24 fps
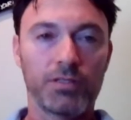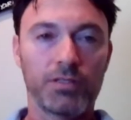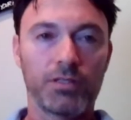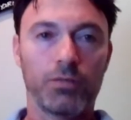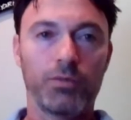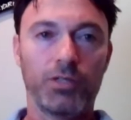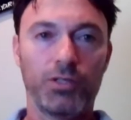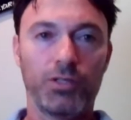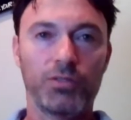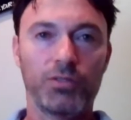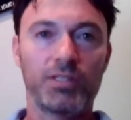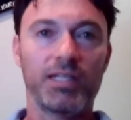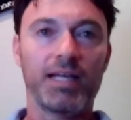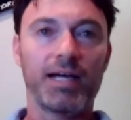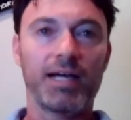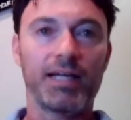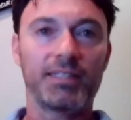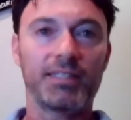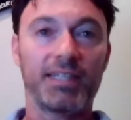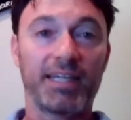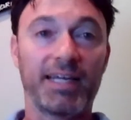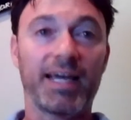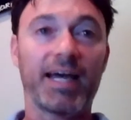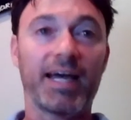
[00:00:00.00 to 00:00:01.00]
So we use that
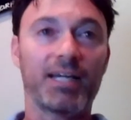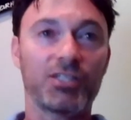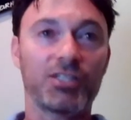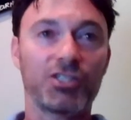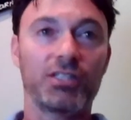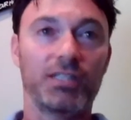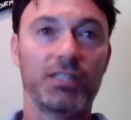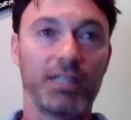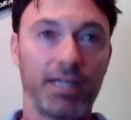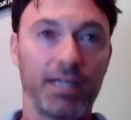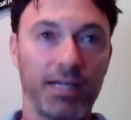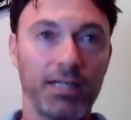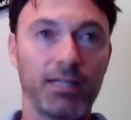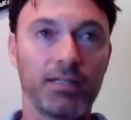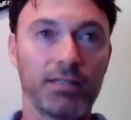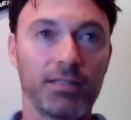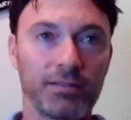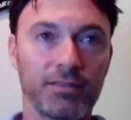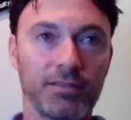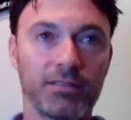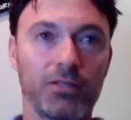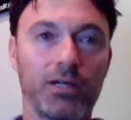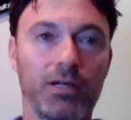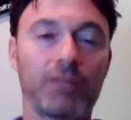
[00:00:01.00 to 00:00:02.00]
to cache the data.
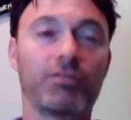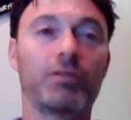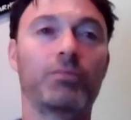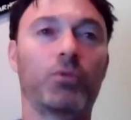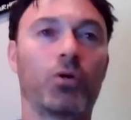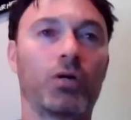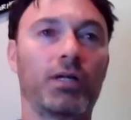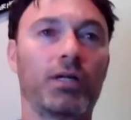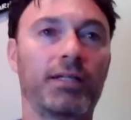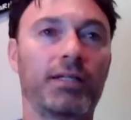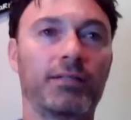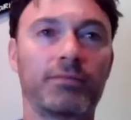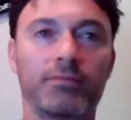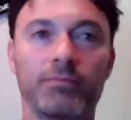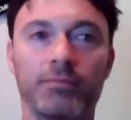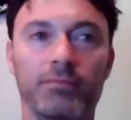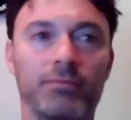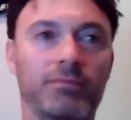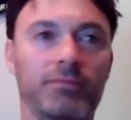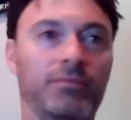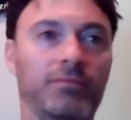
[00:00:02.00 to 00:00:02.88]
So every morning,